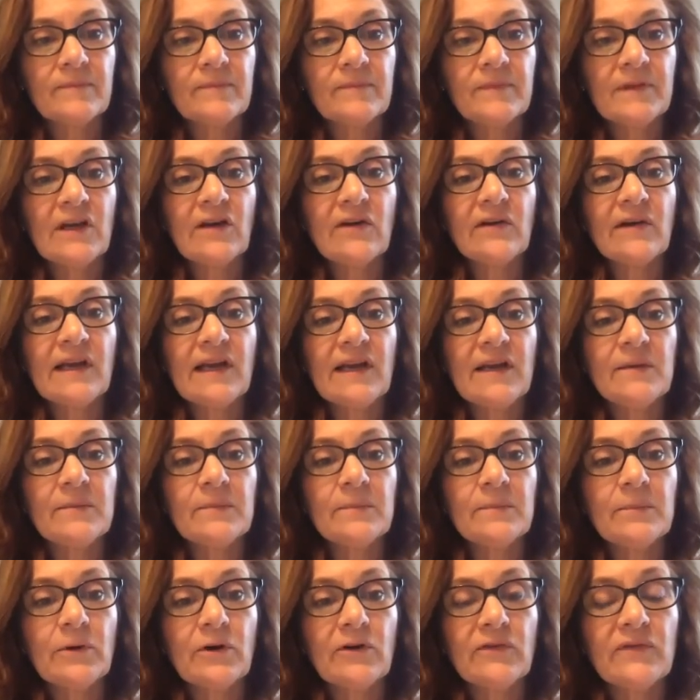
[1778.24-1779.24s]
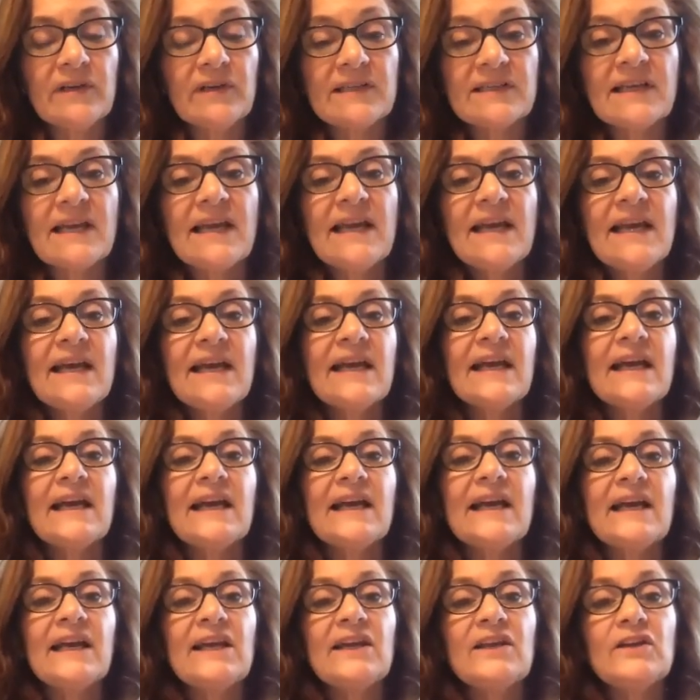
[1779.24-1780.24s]
Okay, perfect.
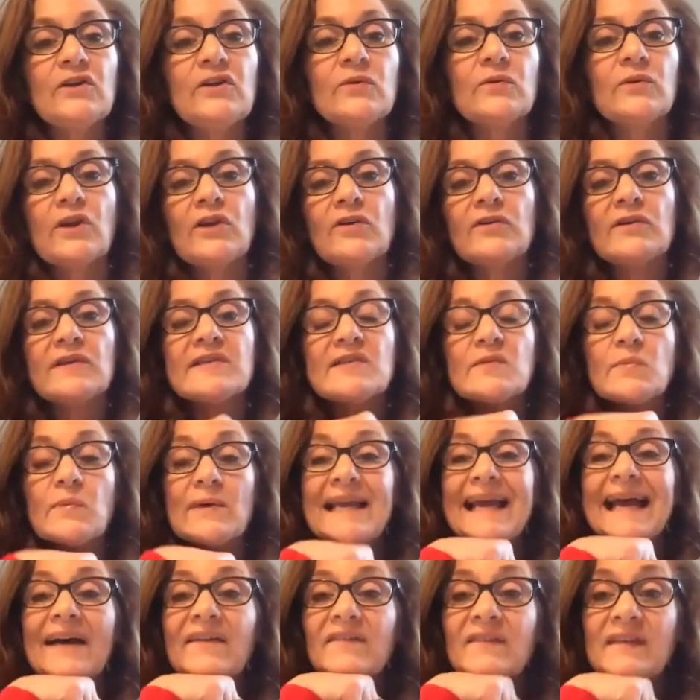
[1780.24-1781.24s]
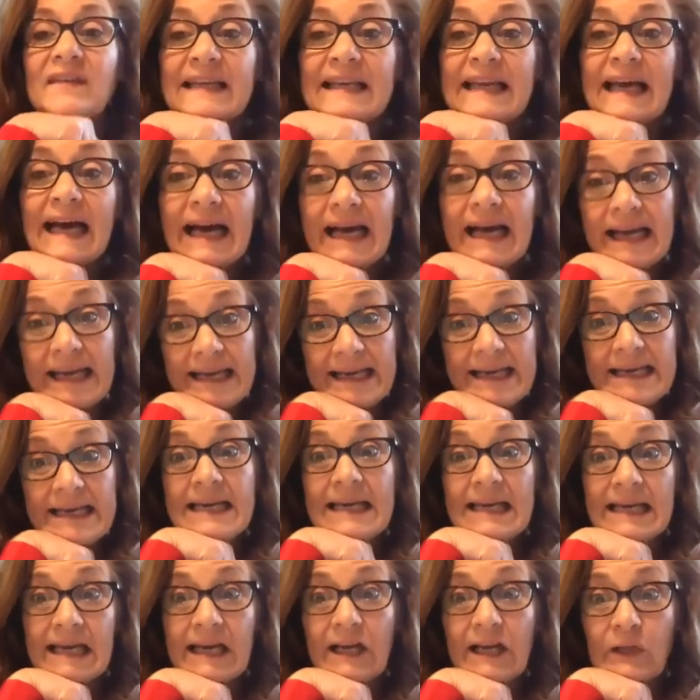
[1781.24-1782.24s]
And you'll notice we have
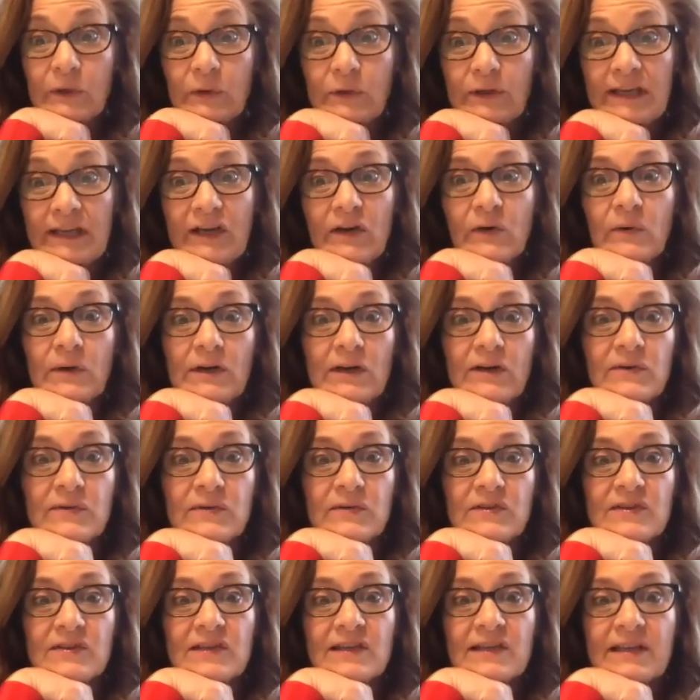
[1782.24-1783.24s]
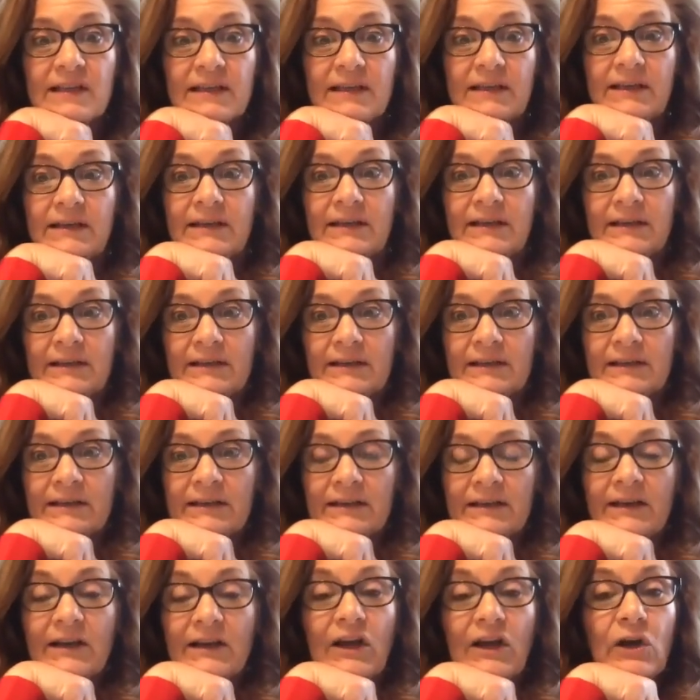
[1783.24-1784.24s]
9 colored arrows.
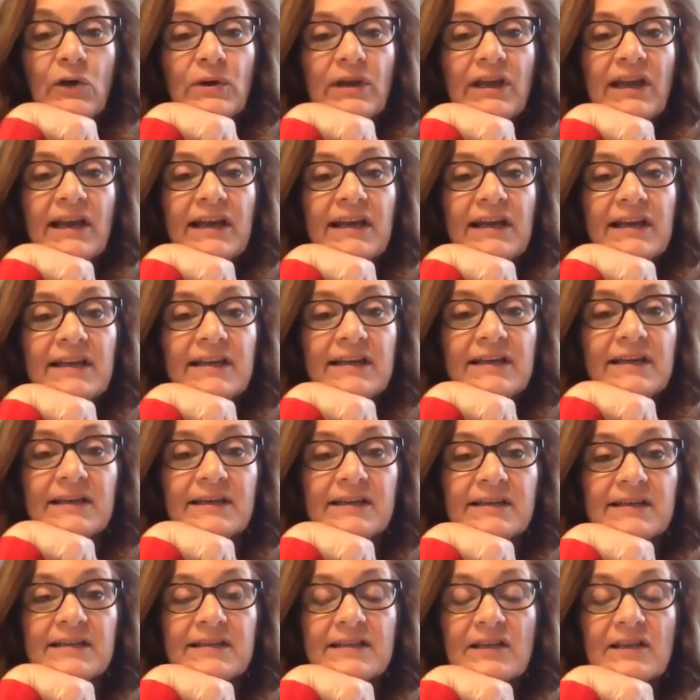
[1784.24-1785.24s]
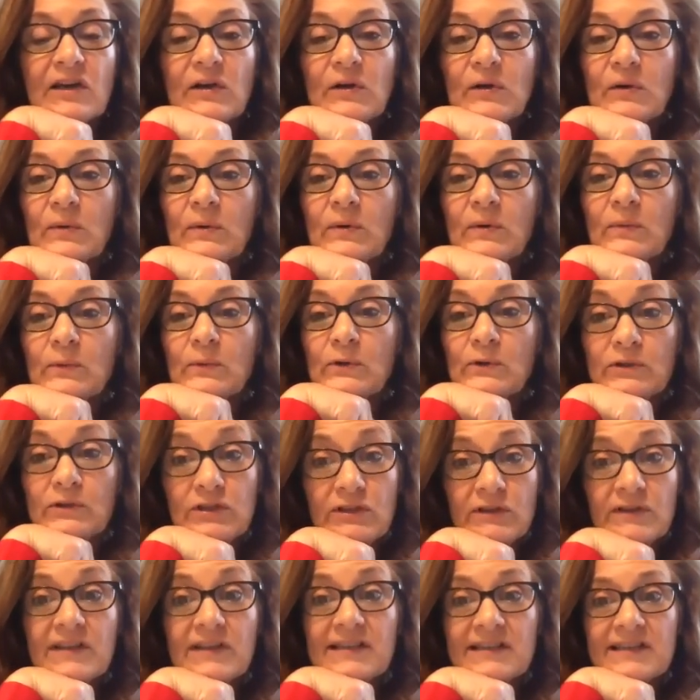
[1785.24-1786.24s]
Okay, so we'll
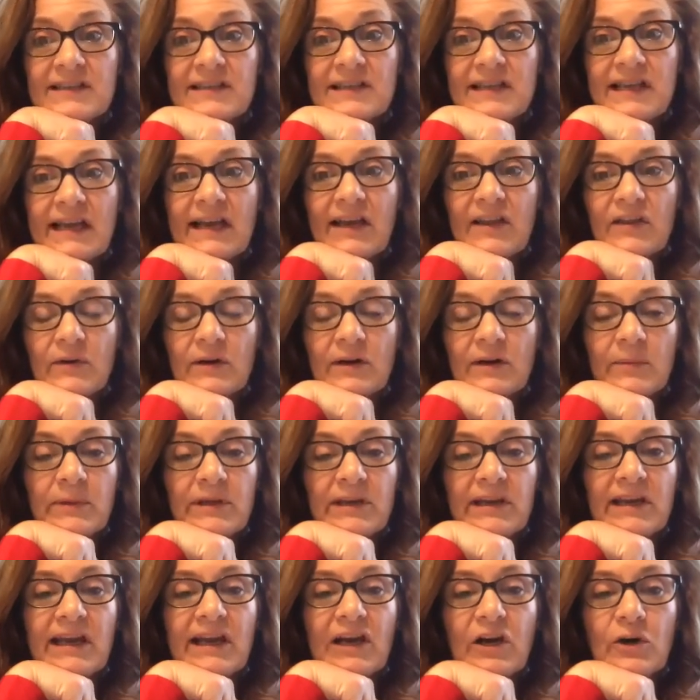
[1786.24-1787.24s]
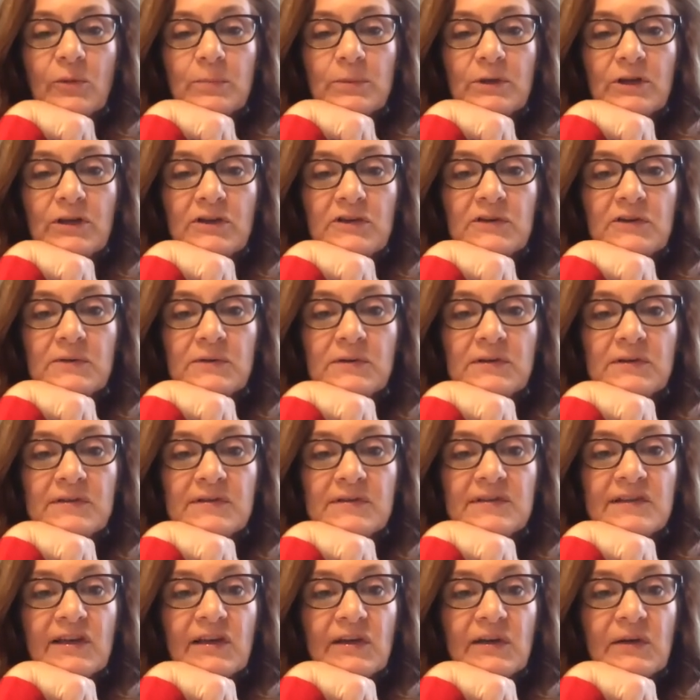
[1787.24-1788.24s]
do this together. I'm going to help you.
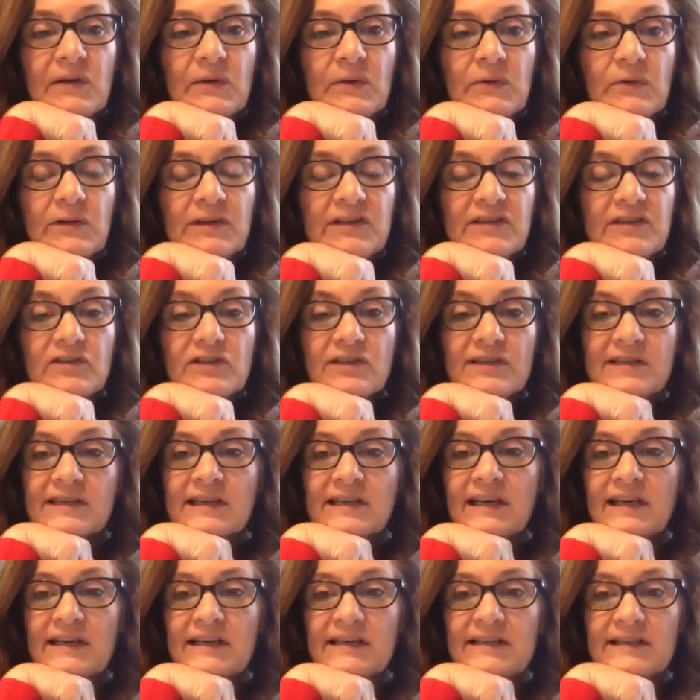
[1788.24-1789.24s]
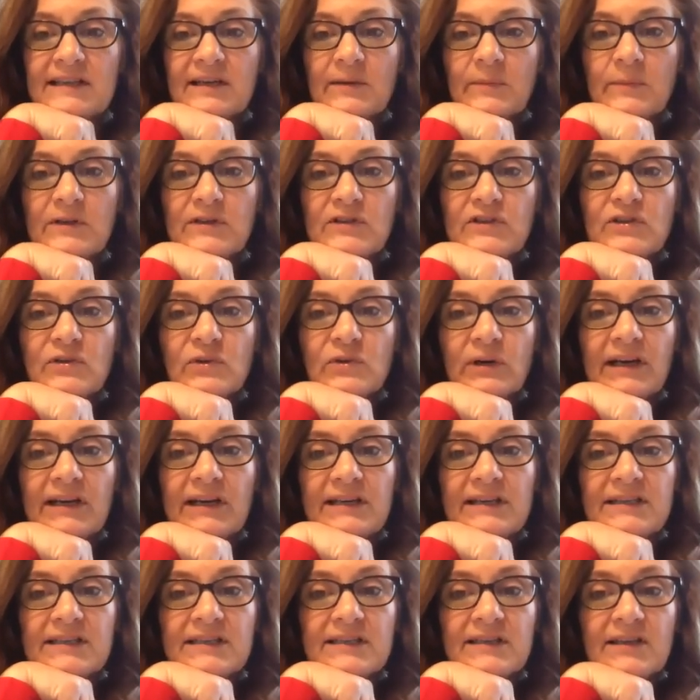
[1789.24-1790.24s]
So let's just kind of
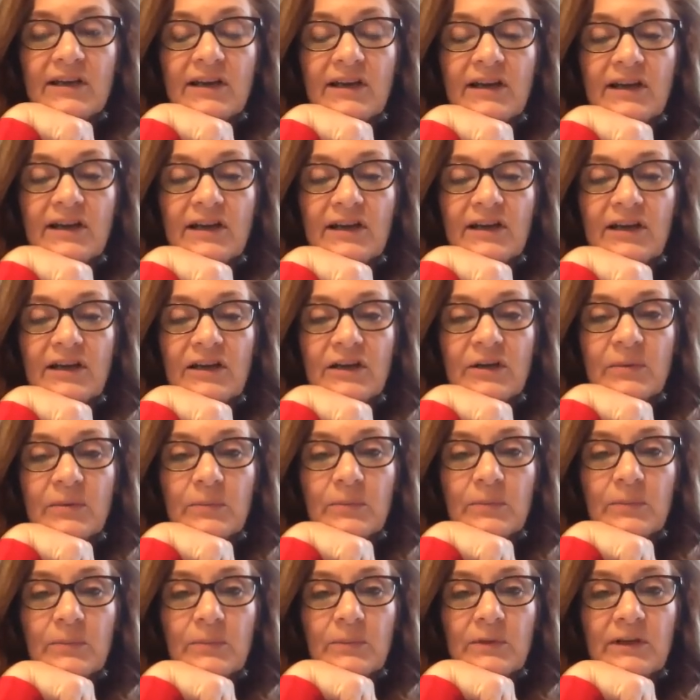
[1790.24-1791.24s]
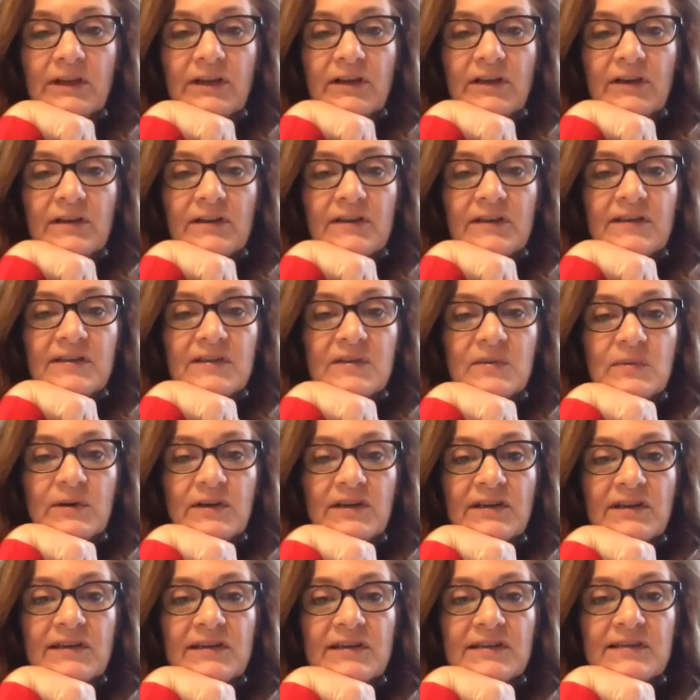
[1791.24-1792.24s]
demonstrate, like on this
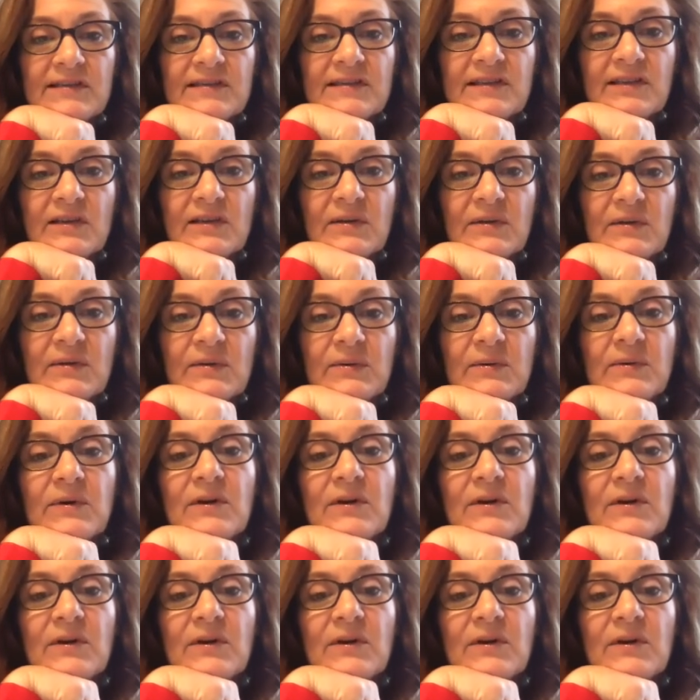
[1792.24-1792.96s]
one. So